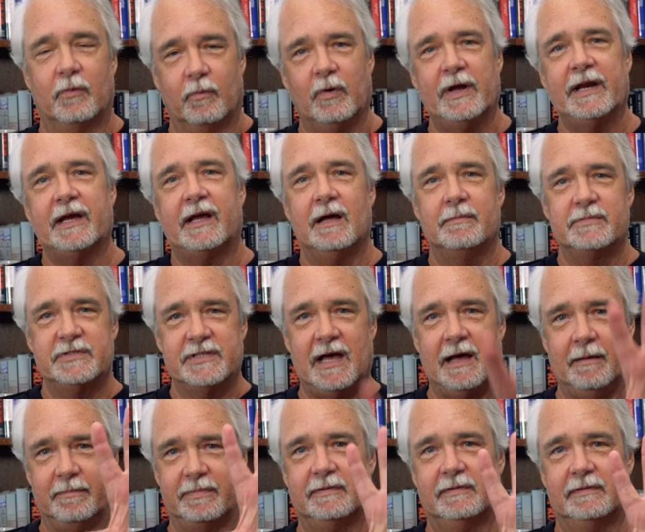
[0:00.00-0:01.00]
when it comes
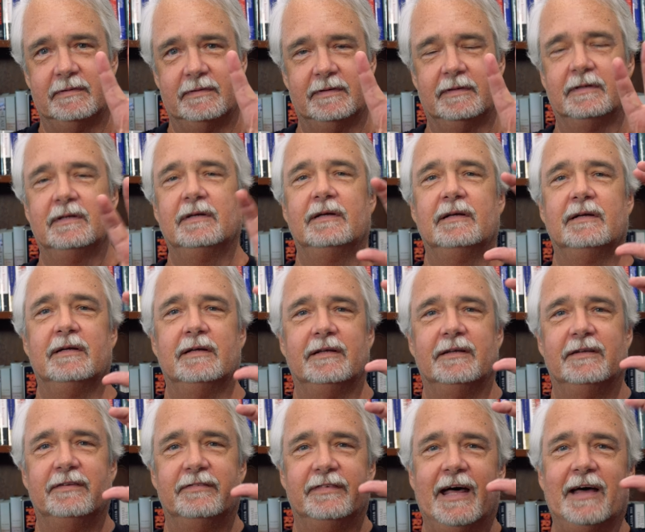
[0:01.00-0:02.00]
up,
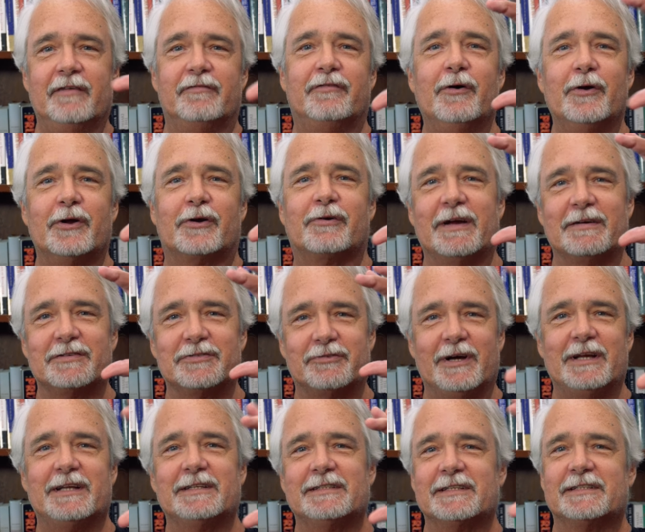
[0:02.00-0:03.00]
that photograph's
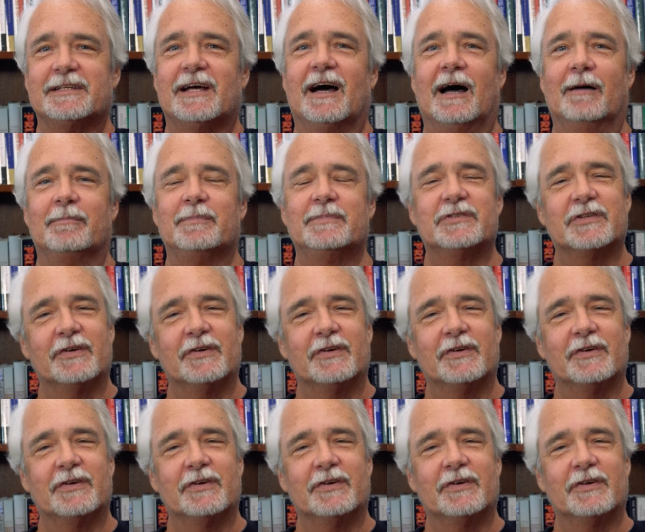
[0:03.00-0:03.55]
right at the top.